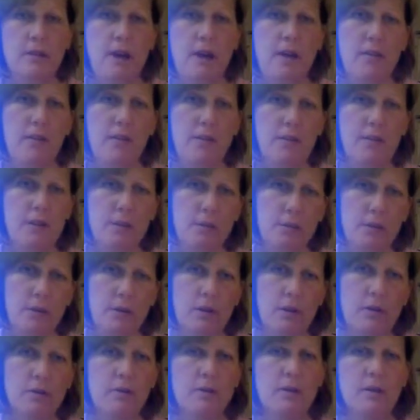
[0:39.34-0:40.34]
obviously will
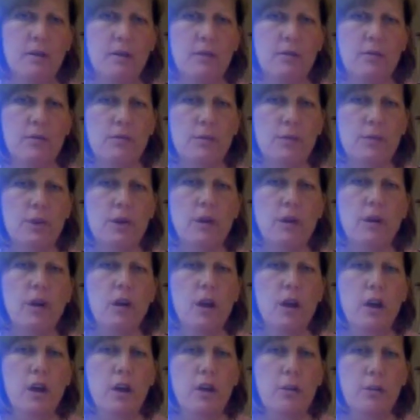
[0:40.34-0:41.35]
use these for
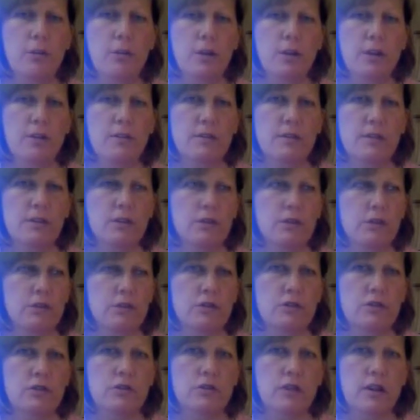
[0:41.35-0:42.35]

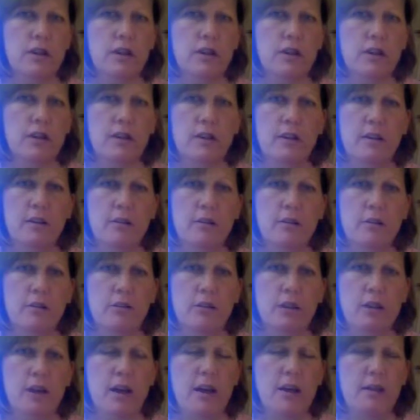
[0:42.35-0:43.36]
research,
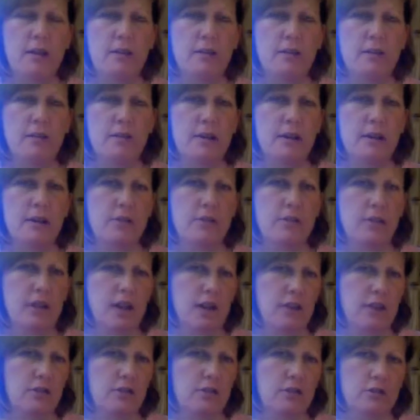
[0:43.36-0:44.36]
individualized
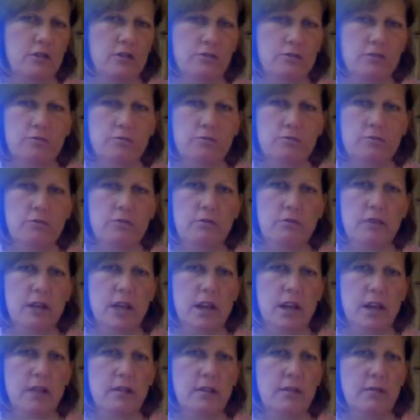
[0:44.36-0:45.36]
education
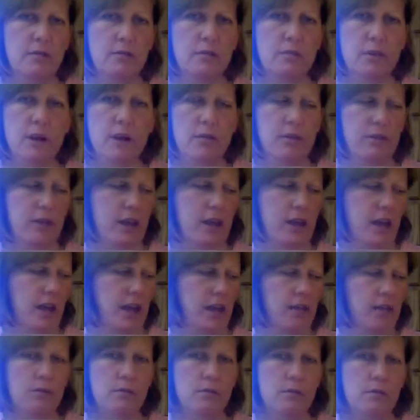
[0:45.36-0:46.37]
needs, whatever
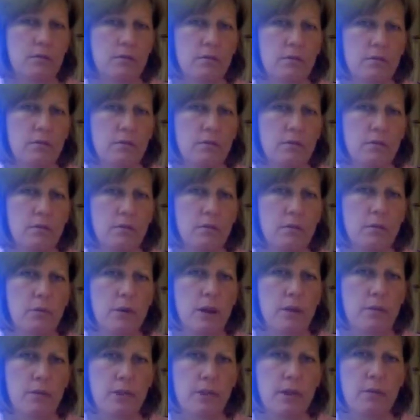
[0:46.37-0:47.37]
they
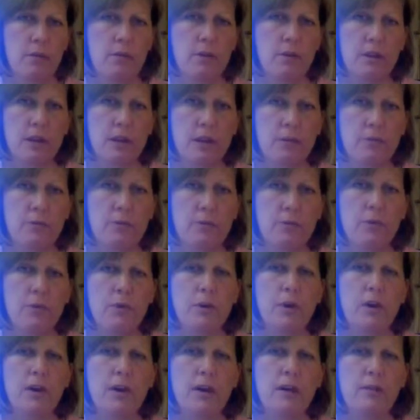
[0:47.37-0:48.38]
would need them
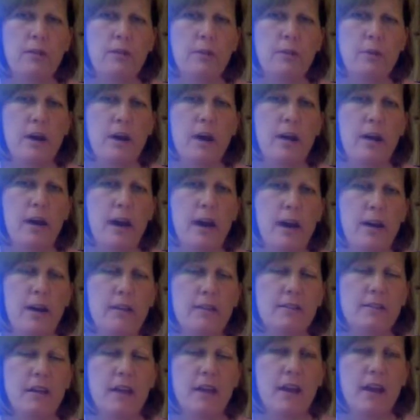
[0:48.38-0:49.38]
for, as well
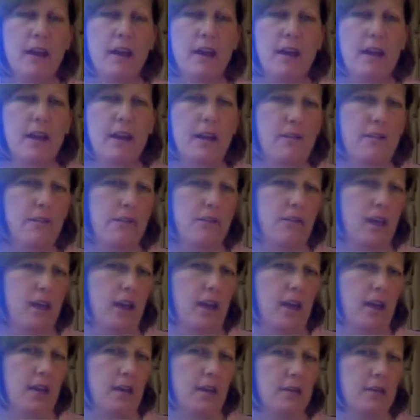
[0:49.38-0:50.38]
as if they